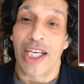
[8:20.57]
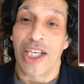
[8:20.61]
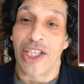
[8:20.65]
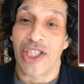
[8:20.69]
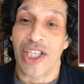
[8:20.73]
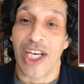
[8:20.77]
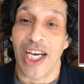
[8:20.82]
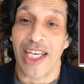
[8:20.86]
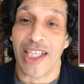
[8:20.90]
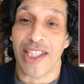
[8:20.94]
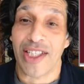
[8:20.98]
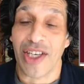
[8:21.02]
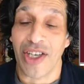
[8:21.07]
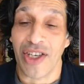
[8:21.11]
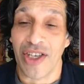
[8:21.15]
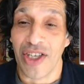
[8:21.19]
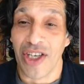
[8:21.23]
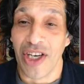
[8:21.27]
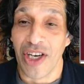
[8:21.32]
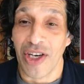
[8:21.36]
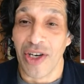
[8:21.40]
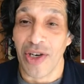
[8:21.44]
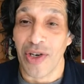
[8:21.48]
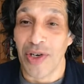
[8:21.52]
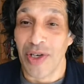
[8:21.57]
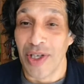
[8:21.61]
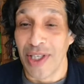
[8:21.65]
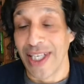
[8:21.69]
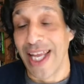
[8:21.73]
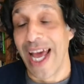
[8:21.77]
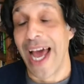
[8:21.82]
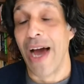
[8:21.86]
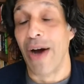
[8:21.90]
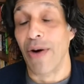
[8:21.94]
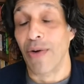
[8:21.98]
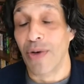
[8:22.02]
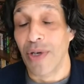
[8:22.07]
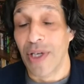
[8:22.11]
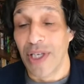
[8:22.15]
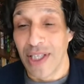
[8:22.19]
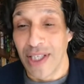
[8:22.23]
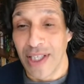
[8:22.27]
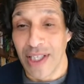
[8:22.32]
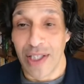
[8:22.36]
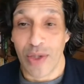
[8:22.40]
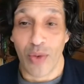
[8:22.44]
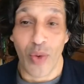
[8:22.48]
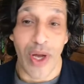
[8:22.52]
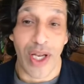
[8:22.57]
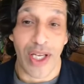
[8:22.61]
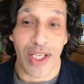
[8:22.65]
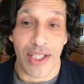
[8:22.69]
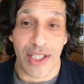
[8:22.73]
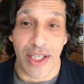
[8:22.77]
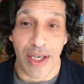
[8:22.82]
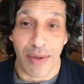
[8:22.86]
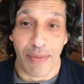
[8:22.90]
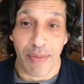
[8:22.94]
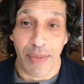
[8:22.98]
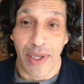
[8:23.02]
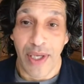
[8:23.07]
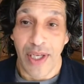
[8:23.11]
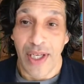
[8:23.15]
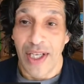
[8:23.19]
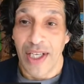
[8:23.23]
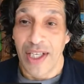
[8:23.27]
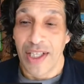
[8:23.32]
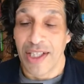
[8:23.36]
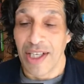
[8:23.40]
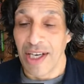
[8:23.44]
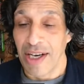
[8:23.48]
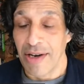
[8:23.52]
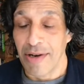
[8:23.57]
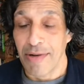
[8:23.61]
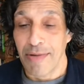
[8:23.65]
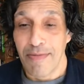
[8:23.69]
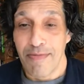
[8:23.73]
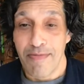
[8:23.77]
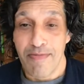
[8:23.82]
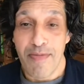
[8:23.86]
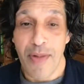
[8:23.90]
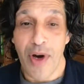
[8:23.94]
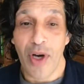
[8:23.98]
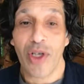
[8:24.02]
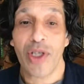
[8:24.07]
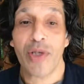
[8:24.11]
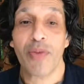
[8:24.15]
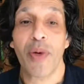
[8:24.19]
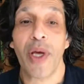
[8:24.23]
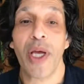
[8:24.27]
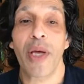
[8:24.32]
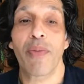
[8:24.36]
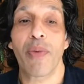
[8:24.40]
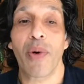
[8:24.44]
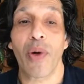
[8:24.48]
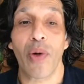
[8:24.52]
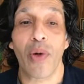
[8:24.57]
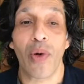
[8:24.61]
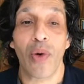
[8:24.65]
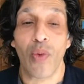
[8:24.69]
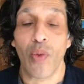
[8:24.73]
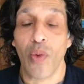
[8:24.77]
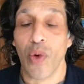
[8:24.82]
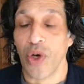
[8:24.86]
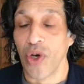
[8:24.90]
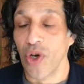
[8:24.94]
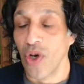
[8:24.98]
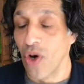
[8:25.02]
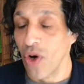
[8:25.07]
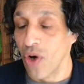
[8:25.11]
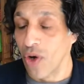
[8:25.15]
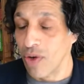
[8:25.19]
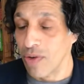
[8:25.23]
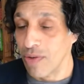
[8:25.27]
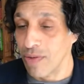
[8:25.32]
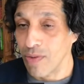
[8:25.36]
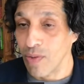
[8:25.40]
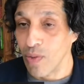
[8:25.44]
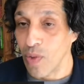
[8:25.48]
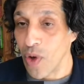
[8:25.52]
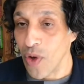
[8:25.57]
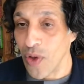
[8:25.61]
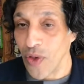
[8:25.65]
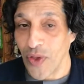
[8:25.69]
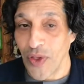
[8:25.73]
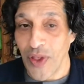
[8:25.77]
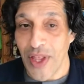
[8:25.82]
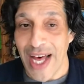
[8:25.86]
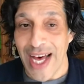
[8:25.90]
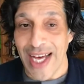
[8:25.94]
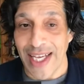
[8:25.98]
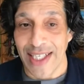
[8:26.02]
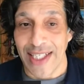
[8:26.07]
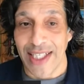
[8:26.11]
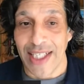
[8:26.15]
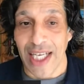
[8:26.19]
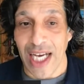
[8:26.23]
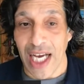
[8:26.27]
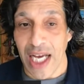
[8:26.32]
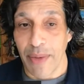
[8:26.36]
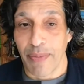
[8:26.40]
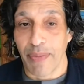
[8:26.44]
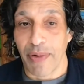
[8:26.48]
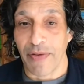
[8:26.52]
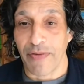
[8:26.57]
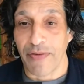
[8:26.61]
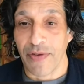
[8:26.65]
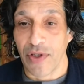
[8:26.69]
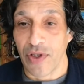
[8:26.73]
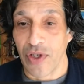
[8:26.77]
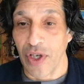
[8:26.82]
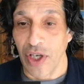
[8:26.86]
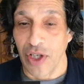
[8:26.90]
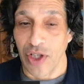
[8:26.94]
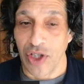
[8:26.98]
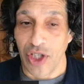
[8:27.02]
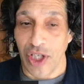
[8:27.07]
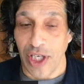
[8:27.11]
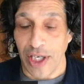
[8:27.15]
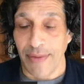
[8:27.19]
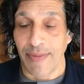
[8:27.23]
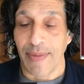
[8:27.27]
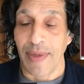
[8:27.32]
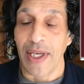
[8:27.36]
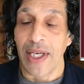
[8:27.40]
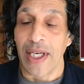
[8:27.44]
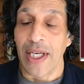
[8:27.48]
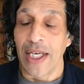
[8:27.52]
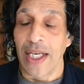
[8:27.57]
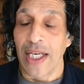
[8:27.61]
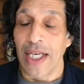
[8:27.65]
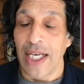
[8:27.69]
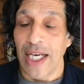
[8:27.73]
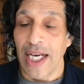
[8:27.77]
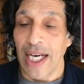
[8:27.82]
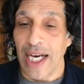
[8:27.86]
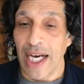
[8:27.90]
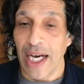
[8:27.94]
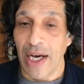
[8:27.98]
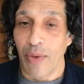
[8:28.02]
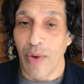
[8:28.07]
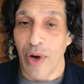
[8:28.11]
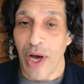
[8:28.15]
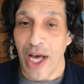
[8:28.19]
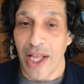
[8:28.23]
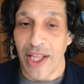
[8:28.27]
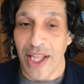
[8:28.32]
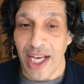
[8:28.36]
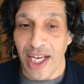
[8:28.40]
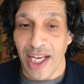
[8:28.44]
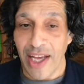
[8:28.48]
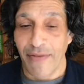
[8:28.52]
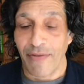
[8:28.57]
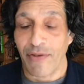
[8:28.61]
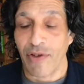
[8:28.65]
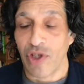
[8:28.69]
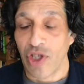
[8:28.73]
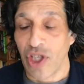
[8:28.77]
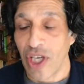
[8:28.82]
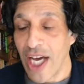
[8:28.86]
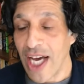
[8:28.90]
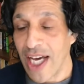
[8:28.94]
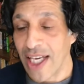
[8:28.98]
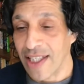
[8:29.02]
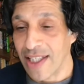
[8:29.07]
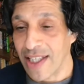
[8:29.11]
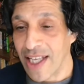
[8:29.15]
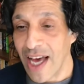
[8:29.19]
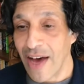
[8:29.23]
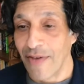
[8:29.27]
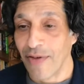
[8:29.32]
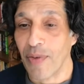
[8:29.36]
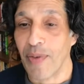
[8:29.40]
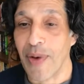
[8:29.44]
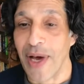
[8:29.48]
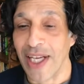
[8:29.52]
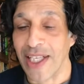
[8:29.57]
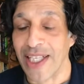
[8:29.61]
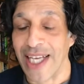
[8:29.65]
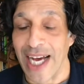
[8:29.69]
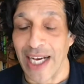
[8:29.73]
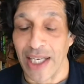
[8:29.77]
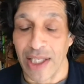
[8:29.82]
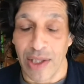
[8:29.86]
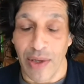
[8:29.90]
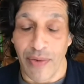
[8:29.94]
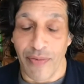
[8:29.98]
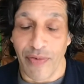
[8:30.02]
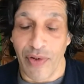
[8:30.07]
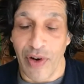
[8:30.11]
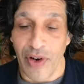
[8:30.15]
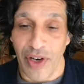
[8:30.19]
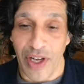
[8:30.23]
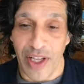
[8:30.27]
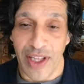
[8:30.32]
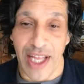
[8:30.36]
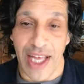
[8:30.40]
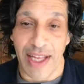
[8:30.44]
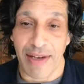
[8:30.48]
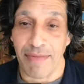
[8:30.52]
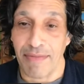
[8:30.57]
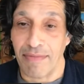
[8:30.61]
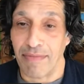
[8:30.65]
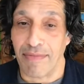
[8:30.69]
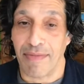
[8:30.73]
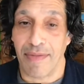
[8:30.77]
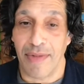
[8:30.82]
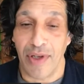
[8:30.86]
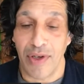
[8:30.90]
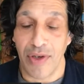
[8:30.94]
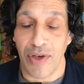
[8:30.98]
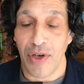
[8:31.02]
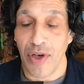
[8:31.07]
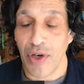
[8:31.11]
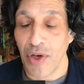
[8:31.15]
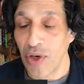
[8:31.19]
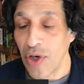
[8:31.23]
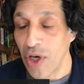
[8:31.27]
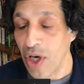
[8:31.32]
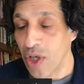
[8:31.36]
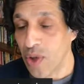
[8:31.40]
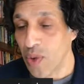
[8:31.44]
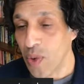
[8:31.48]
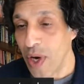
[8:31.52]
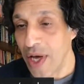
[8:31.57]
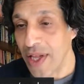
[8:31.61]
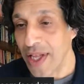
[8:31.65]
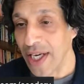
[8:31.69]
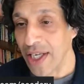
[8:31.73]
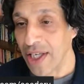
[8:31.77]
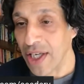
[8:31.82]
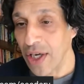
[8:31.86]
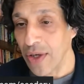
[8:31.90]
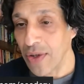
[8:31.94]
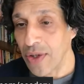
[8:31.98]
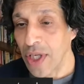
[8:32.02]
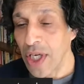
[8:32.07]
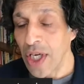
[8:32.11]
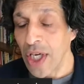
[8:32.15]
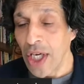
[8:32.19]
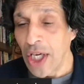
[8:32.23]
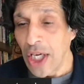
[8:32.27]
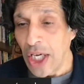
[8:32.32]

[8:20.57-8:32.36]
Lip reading: shares can go down as well as up. So most people would not want that type of structure where they're given shares, they have to pay tax up front, and then who knows where that goes.